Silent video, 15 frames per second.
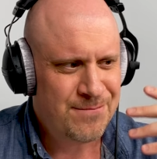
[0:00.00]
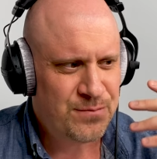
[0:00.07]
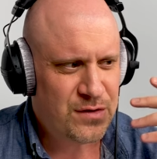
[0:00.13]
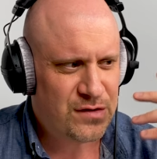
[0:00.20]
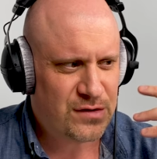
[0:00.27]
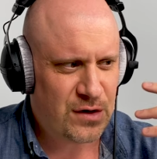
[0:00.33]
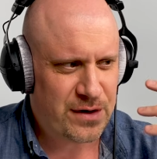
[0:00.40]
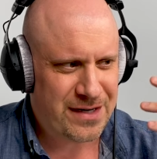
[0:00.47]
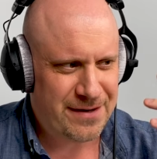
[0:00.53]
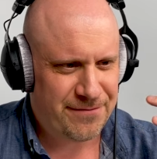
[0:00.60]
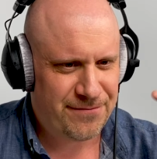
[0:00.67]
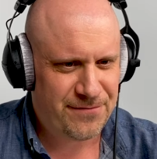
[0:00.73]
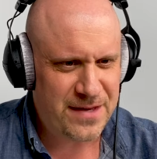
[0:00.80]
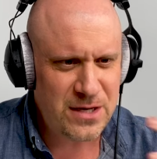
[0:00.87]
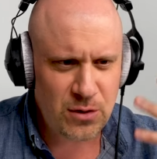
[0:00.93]
starting to
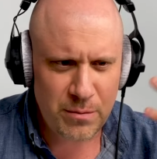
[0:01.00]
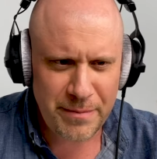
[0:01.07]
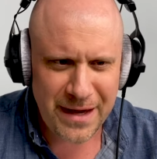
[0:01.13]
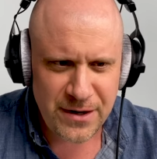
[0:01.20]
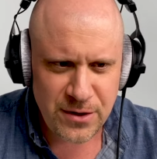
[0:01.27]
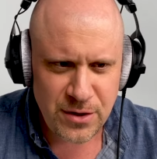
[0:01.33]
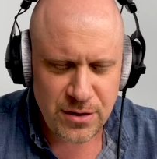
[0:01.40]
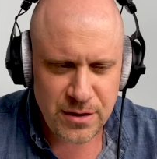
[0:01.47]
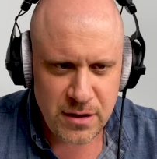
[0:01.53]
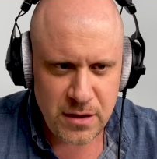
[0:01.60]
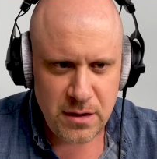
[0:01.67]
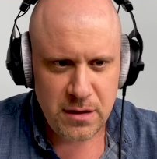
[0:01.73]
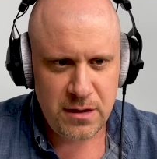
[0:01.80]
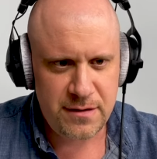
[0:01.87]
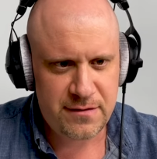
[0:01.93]
feel better
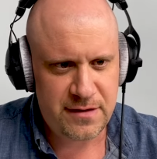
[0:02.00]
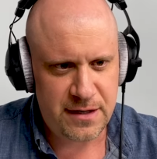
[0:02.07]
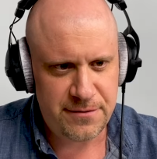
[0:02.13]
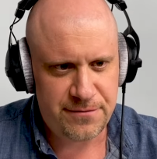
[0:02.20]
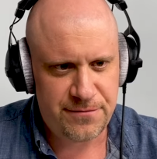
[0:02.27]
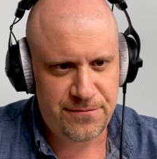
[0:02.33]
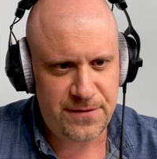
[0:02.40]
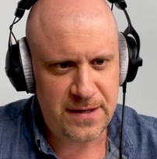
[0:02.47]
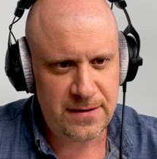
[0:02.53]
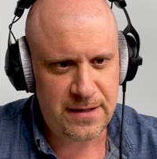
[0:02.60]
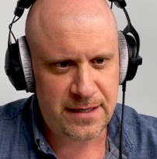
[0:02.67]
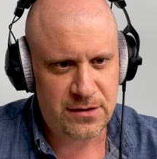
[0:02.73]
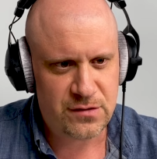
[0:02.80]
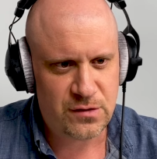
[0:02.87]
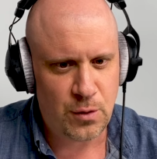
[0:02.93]
instead of
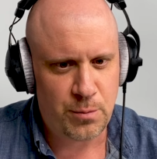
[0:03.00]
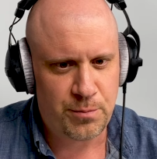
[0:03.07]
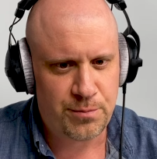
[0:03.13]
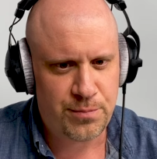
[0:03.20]
feeling so